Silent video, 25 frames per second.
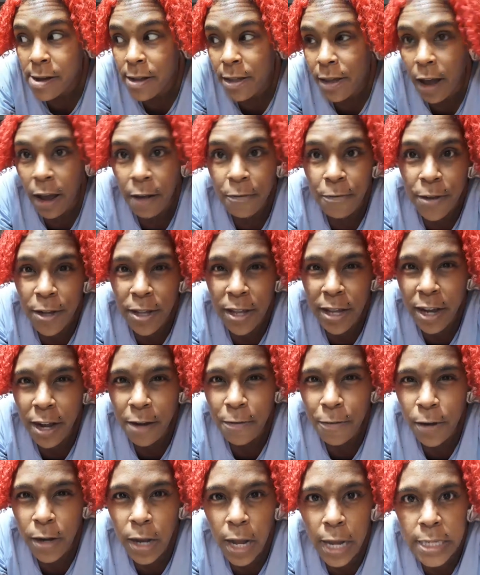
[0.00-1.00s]
I feel like I
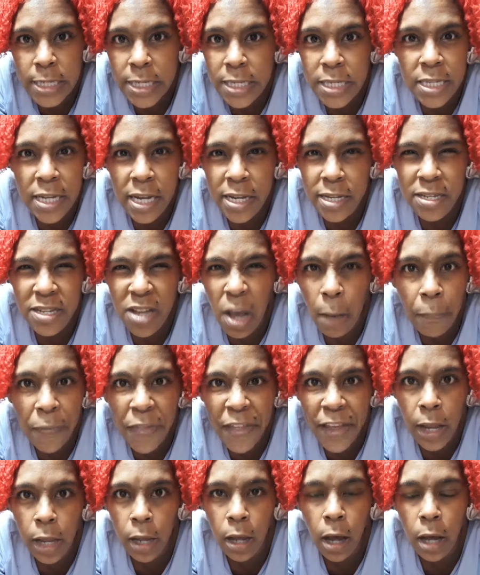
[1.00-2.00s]
forgot to say
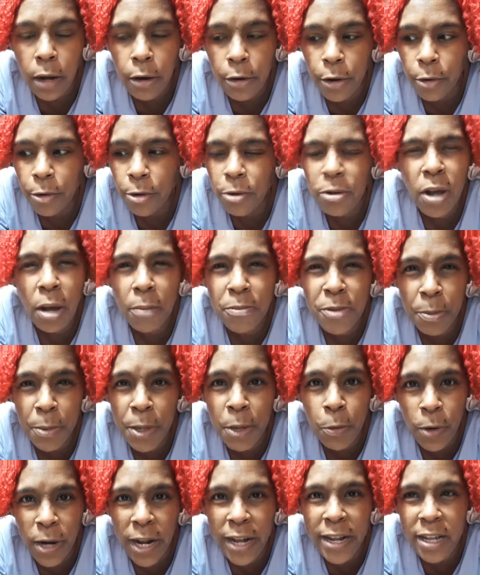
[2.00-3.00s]
something. I don't know. It'll come to me
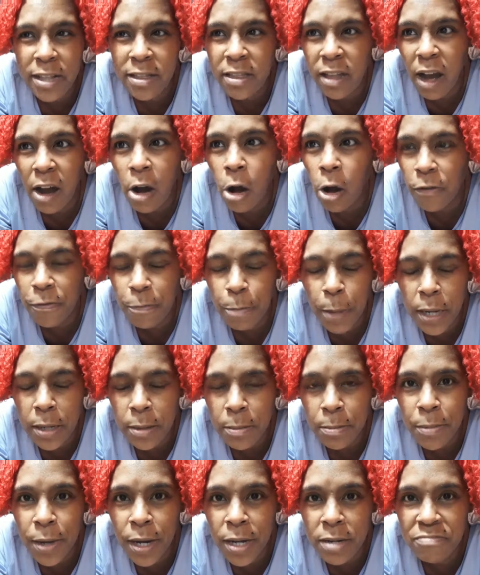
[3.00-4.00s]
when I hit the off button,
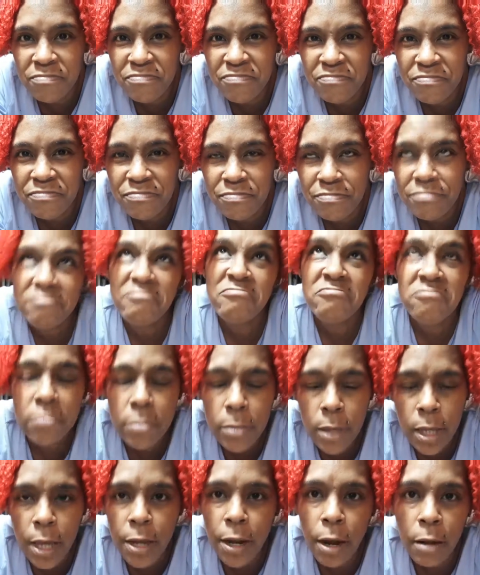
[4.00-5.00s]
but
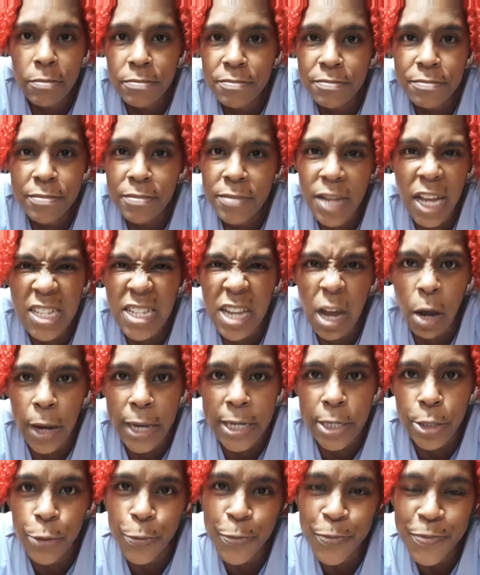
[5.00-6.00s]
you know, that's how I do.